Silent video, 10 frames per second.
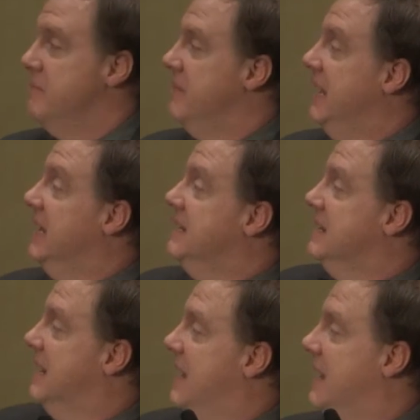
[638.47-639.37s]

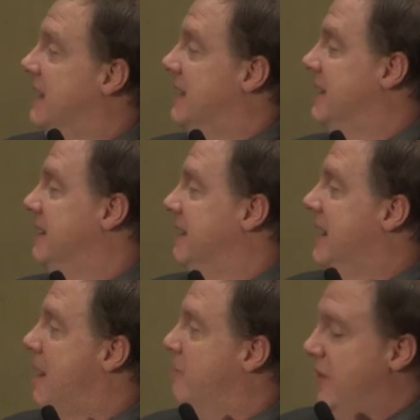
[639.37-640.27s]
in
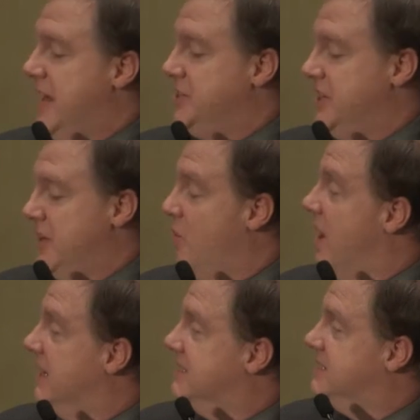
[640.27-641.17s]
operation and
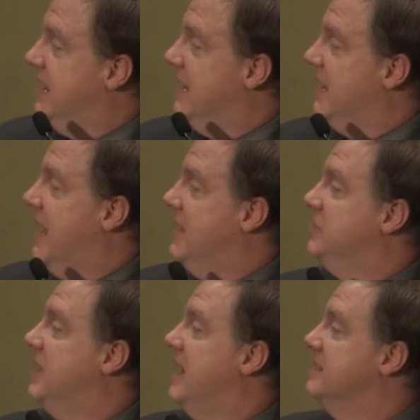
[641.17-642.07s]
wanting to stay
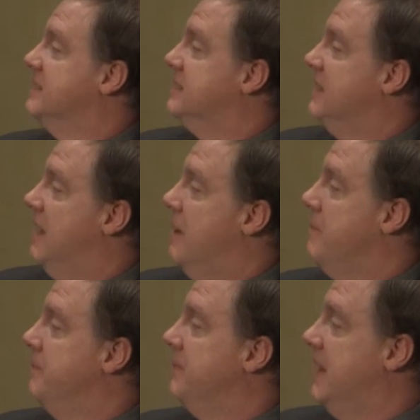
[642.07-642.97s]
engaged as
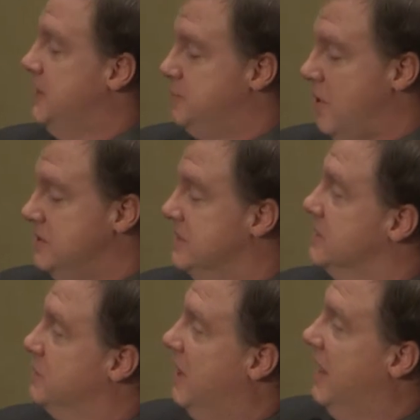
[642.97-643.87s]
parts of the
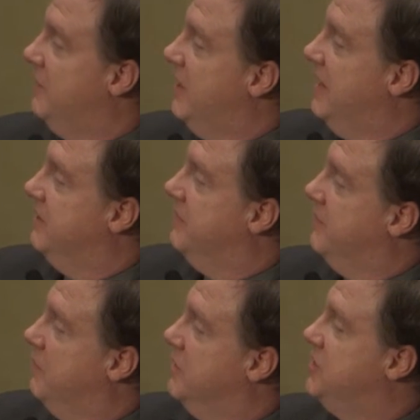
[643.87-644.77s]
supply chain,
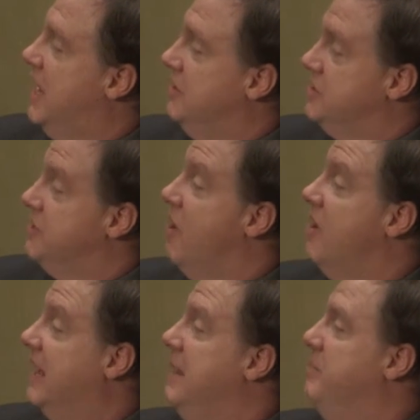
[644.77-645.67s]
and what challenges there are
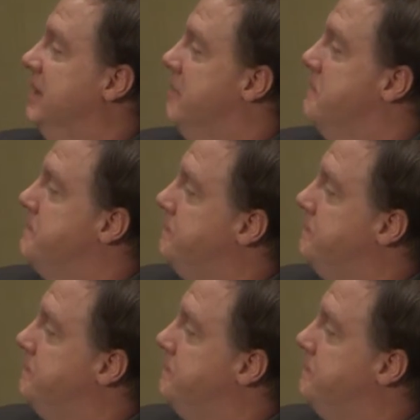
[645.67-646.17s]
to keeping them.